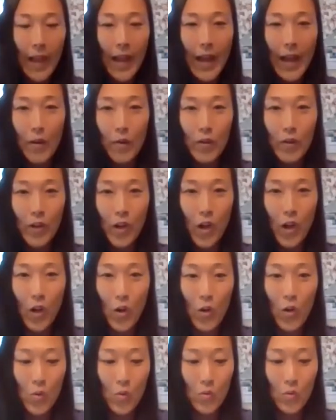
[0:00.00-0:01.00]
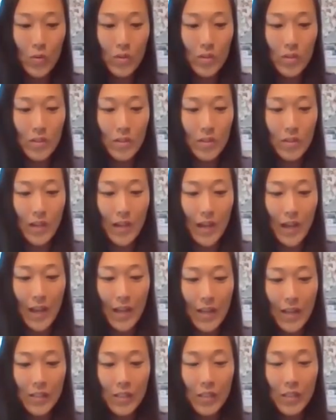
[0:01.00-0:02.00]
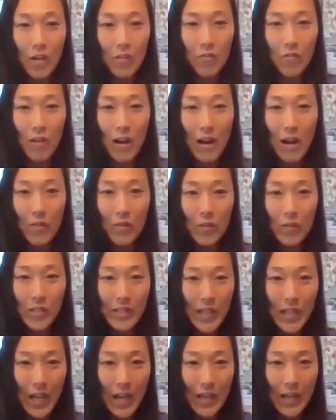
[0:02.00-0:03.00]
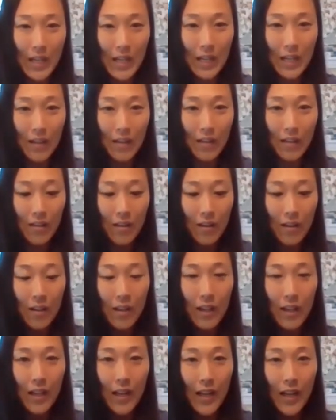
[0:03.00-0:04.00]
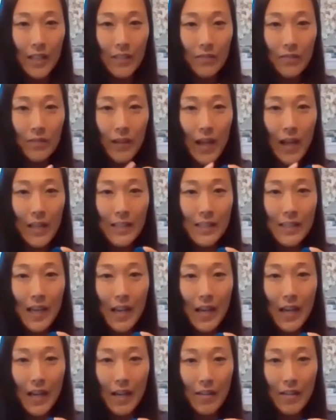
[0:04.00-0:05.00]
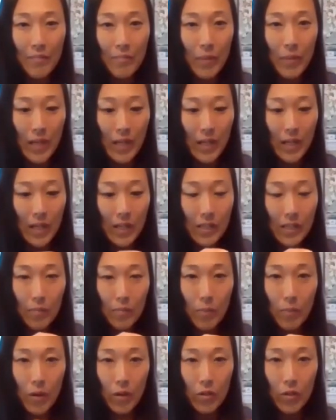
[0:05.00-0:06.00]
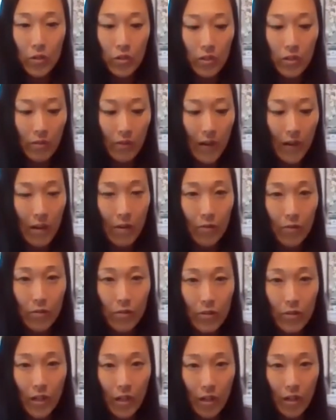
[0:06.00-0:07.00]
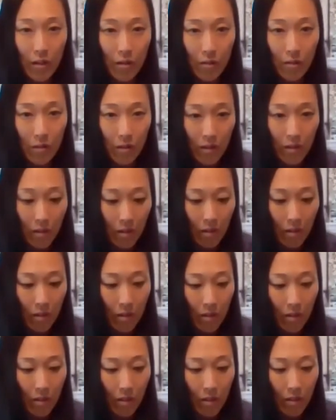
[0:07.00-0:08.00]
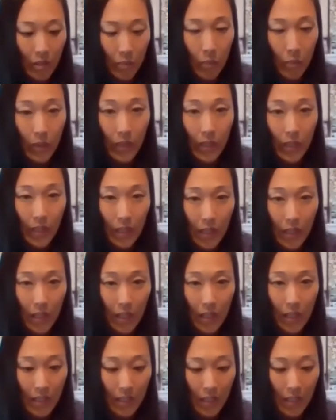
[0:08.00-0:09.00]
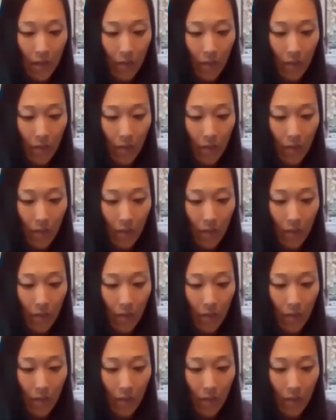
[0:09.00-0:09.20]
Our cone has a round side here. It has a flat side, but it is partially round. So let's put it and let's see if